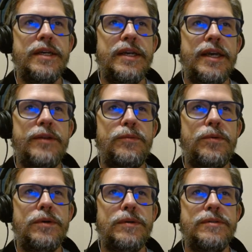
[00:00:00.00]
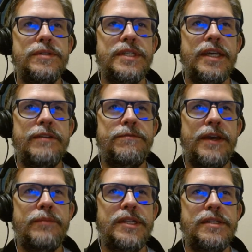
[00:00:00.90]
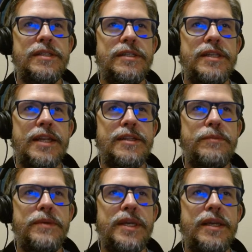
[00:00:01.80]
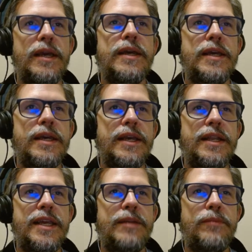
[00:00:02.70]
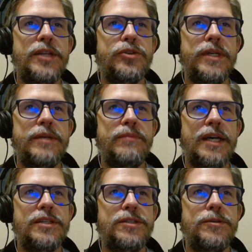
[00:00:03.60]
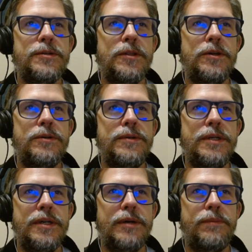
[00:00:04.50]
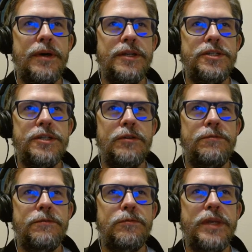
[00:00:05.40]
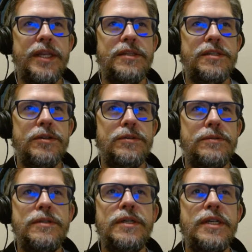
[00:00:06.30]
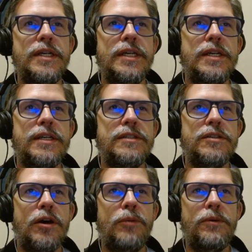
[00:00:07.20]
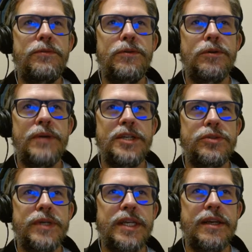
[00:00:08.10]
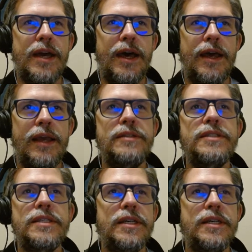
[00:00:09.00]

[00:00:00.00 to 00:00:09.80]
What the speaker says: and wars and famines yet to be. And in my dream I stood alone upon a shelf of weedy stone, and saw before my shrinking eyes